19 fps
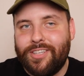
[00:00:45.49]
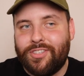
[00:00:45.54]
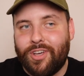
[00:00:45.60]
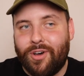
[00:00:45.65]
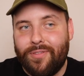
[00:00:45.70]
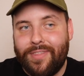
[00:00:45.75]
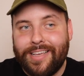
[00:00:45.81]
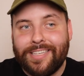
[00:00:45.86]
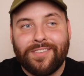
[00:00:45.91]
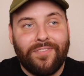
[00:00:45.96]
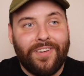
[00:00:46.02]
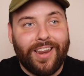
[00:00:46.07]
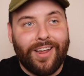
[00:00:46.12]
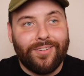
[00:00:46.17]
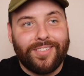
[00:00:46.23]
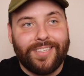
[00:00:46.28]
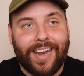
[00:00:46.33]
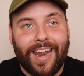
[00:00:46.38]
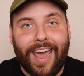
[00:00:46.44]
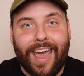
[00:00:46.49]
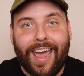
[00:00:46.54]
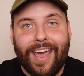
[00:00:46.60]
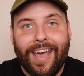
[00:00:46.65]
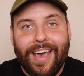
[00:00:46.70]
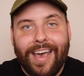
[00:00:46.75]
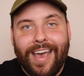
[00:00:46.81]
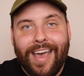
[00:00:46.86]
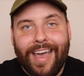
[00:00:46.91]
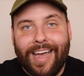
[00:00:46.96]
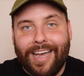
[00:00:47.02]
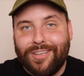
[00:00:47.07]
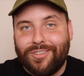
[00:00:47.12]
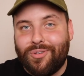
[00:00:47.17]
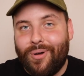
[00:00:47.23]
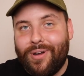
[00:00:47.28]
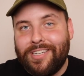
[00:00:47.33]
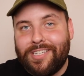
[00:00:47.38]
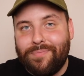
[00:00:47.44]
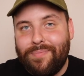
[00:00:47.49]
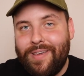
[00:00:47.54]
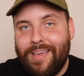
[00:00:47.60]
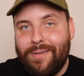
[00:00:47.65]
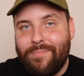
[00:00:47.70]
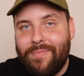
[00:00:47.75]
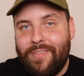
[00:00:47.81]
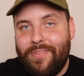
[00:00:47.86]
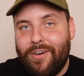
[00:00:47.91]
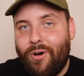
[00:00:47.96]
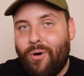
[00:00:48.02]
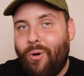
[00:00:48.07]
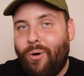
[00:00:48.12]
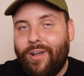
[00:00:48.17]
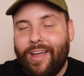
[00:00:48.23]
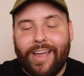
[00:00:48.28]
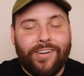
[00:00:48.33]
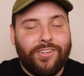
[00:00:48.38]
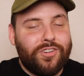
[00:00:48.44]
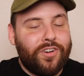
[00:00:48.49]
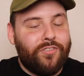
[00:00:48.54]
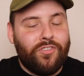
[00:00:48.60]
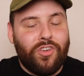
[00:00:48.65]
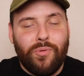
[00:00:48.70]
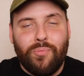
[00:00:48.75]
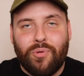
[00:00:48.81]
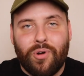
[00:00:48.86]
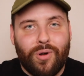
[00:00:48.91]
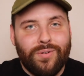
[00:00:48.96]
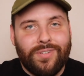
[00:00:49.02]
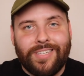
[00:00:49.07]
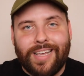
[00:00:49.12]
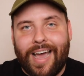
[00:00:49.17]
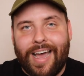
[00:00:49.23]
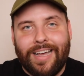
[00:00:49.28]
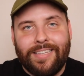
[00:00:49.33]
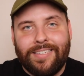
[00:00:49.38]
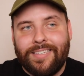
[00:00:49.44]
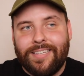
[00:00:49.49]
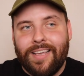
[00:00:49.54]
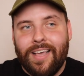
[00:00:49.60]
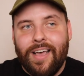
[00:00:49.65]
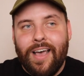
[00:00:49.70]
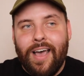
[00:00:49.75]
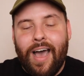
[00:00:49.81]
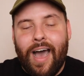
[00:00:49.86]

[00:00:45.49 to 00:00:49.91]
So this video today is going to be the whole interview process,